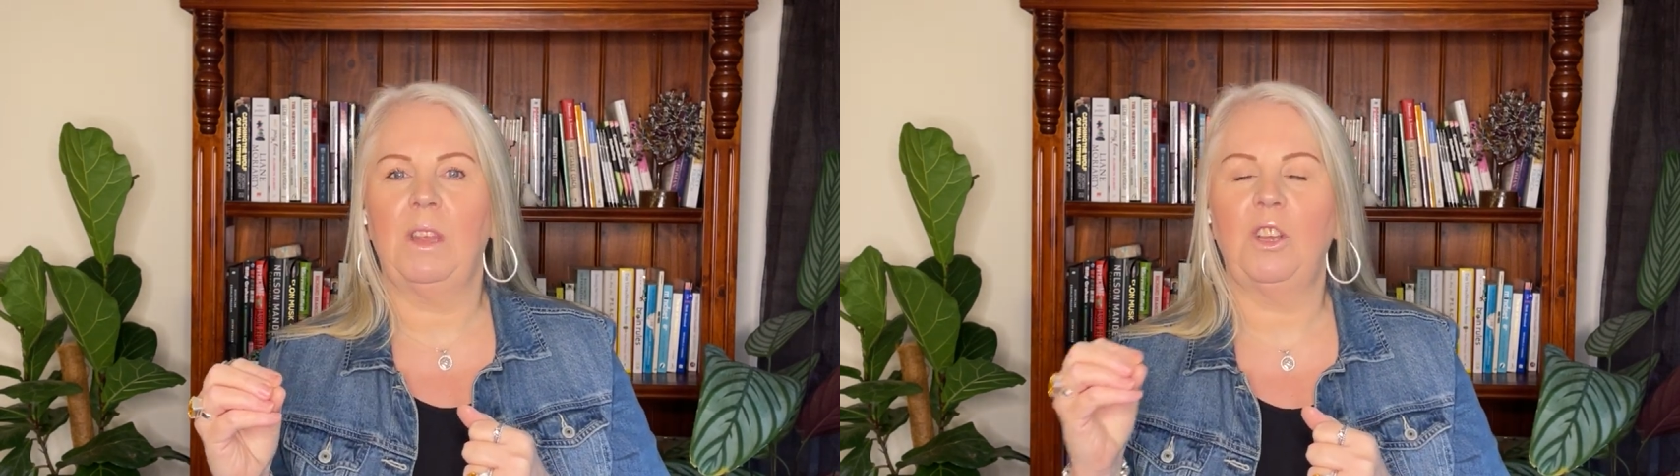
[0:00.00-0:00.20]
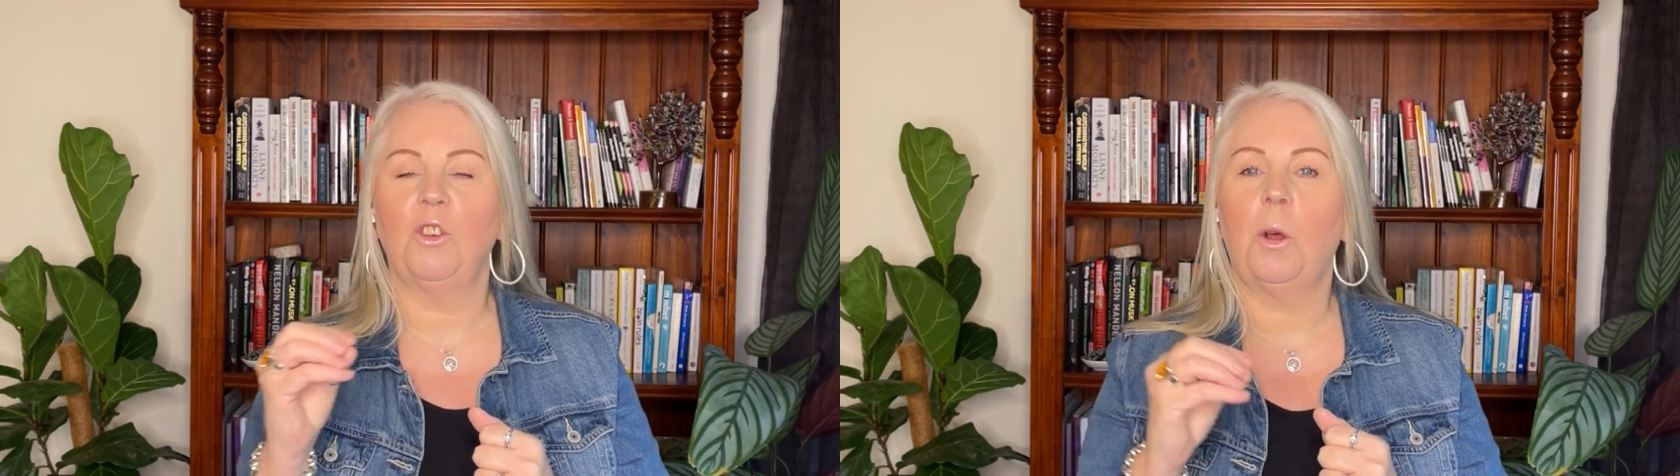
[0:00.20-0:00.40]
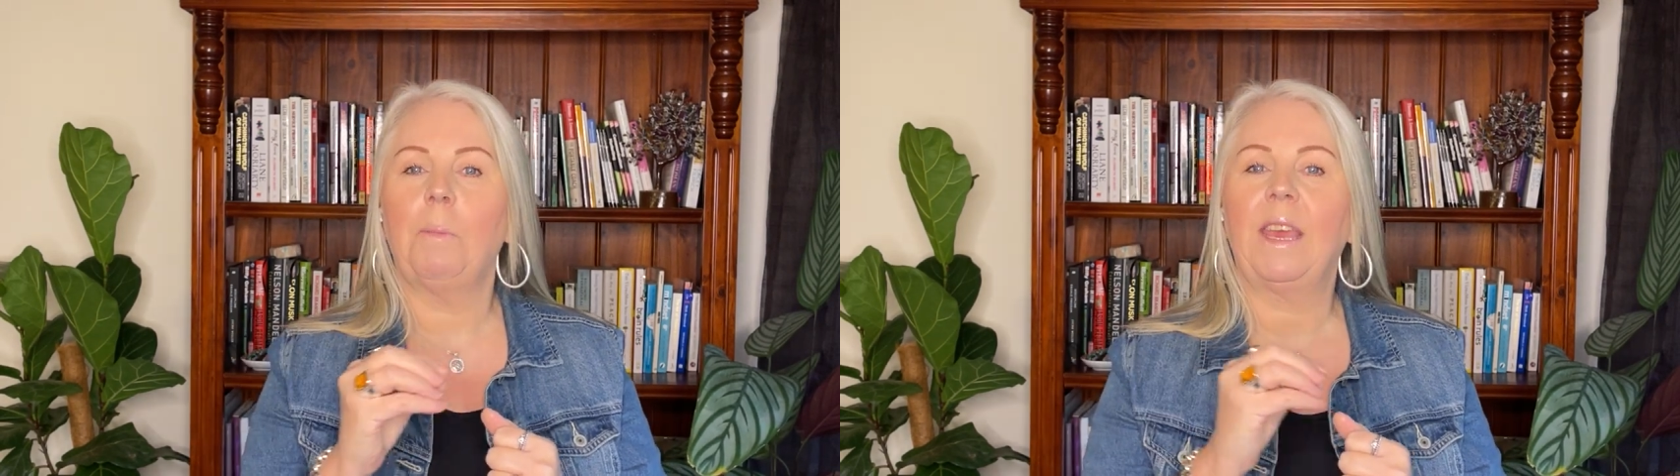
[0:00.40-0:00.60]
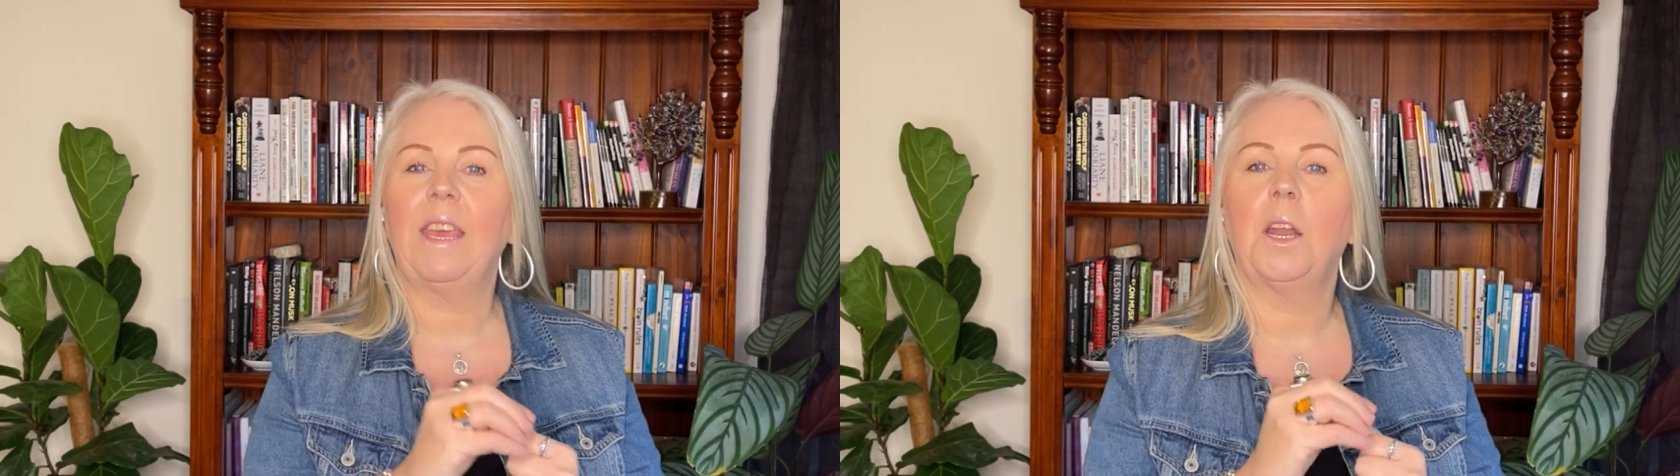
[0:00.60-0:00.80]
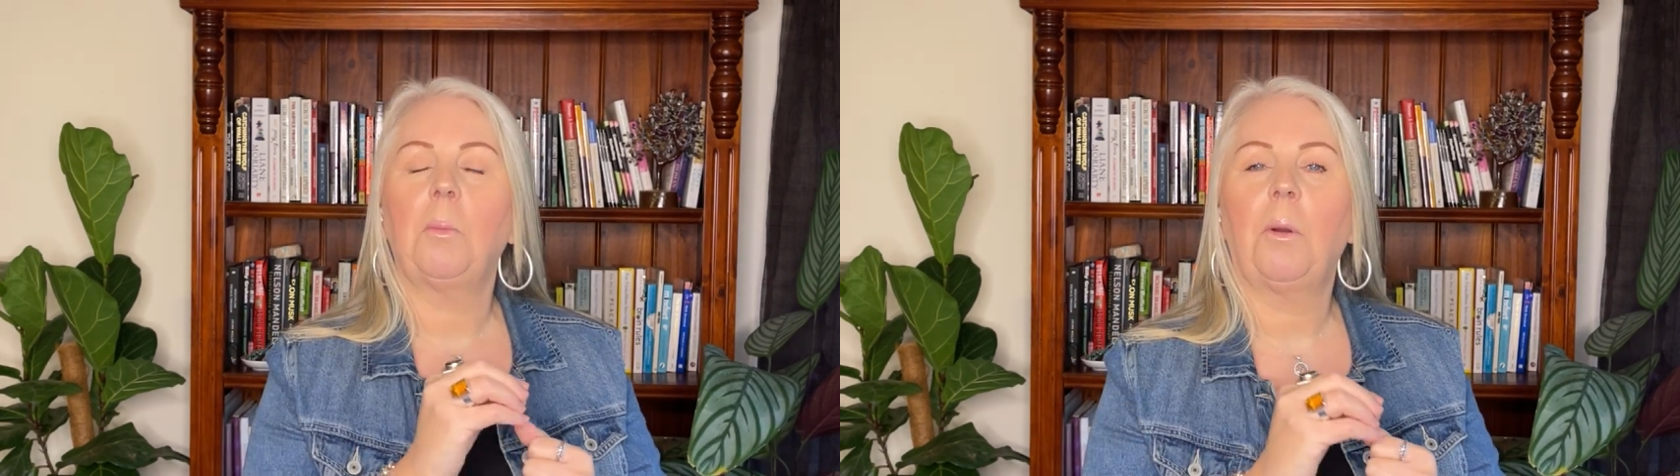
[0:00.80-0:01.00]
then you're not
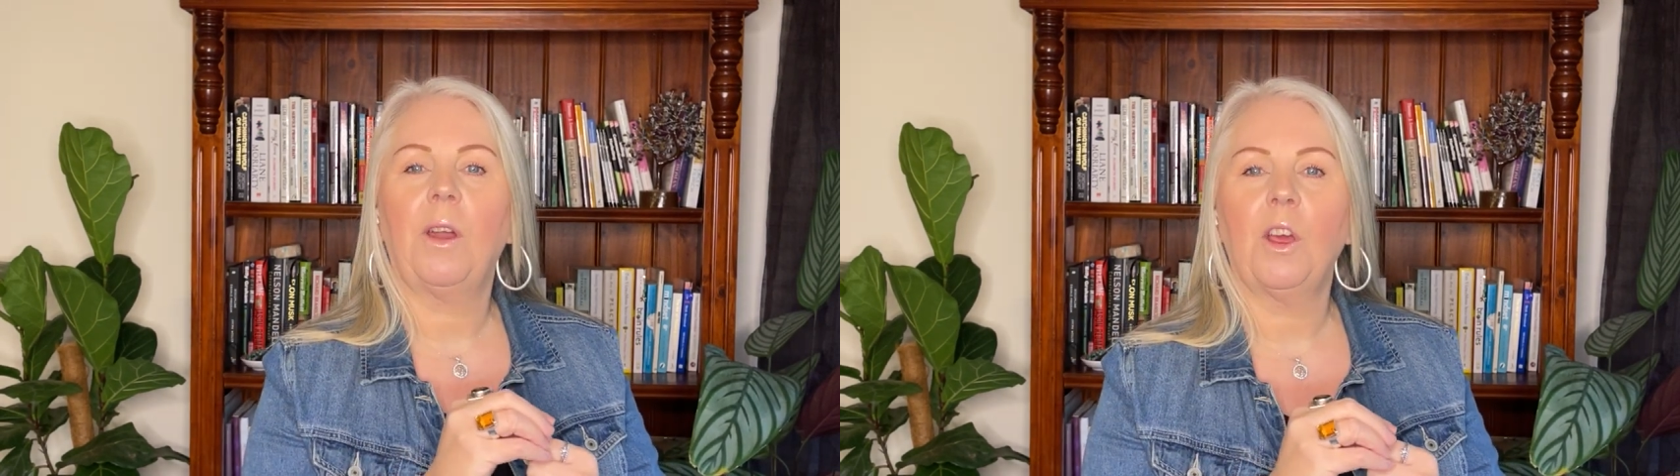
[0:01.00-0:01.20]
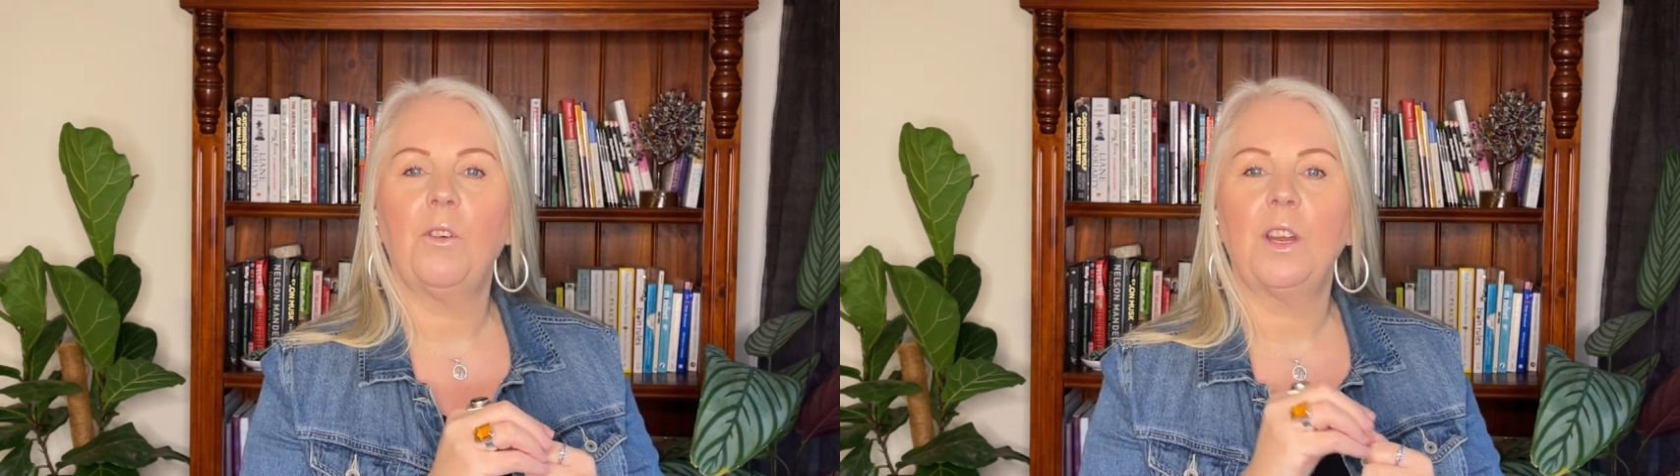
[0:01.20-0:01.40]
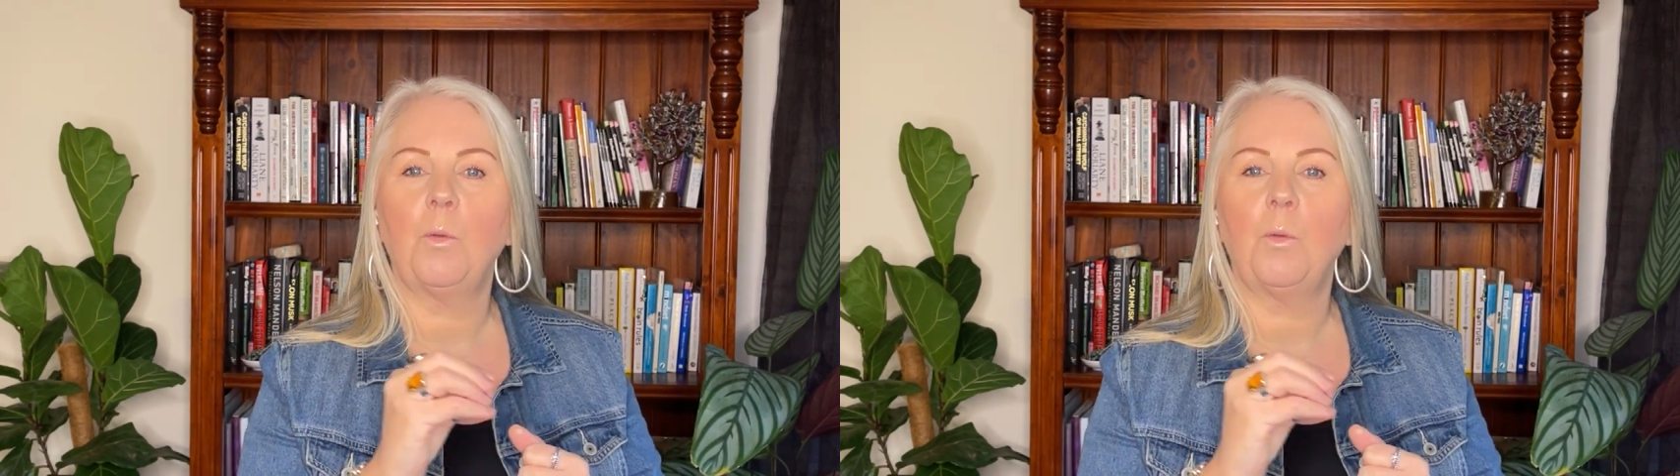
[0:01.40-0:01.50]
making it a priority.